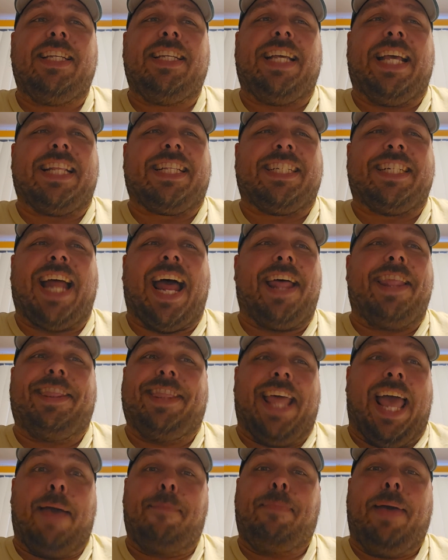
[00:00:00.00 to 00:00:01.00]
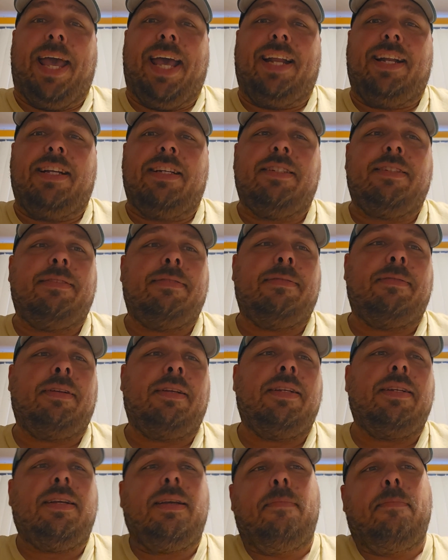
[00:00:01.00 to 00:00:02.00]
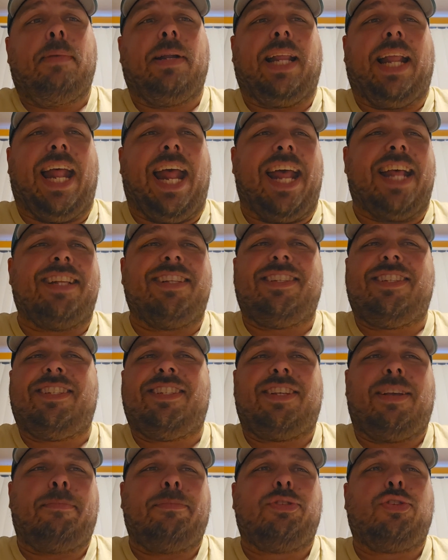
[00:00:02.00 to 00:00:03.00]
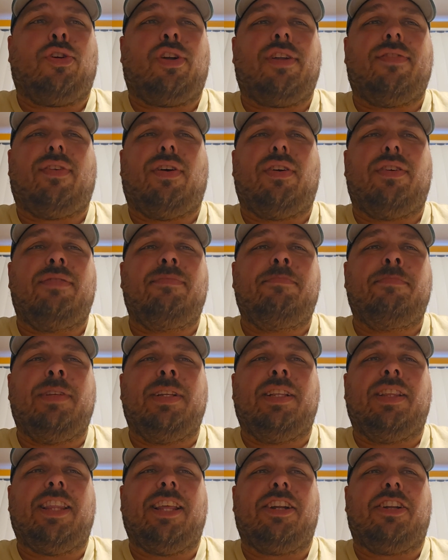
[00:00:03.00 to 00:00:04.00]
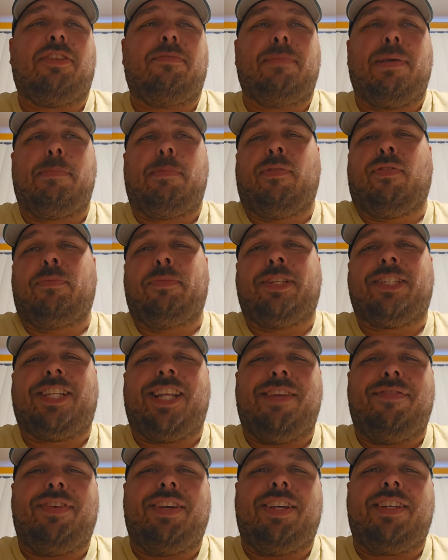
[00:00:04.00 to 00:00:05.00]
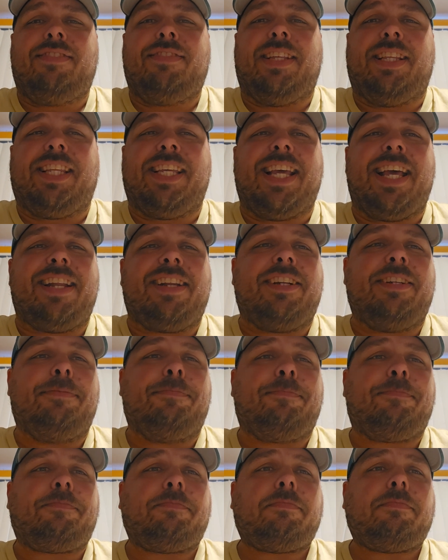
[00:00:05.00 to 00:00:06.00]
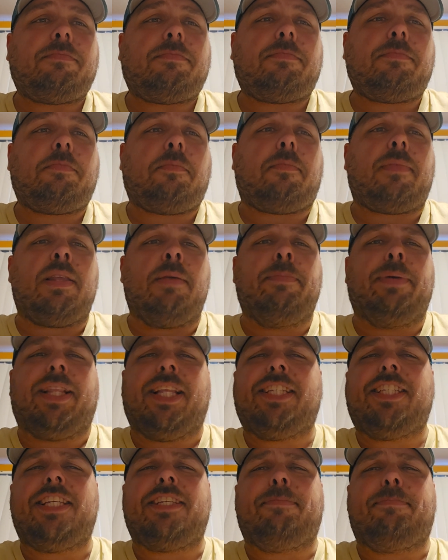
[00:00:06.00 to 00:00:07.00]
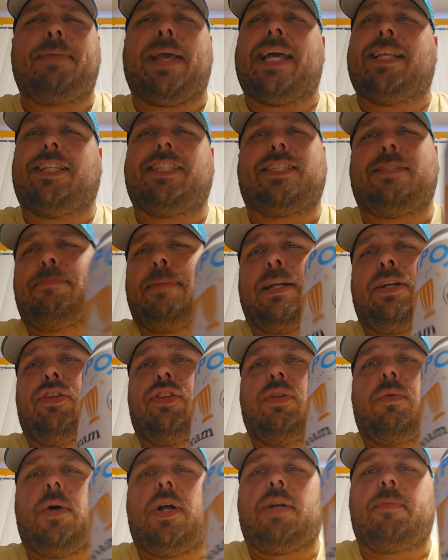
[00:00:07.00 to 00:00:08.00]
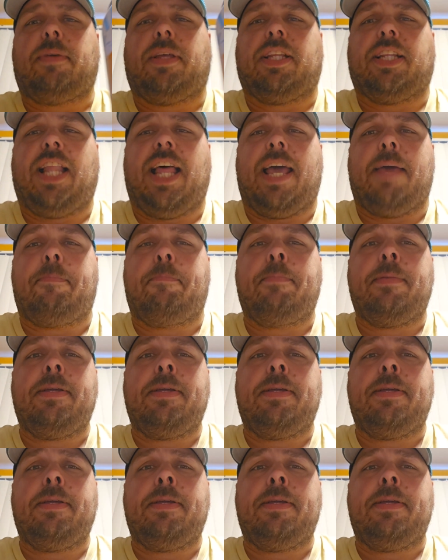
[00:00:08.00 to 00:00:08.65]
It's not that bad, but it has some sort of a little, maybe from the stevia at the end. But this isn't bad. This is better than the watermelon lime.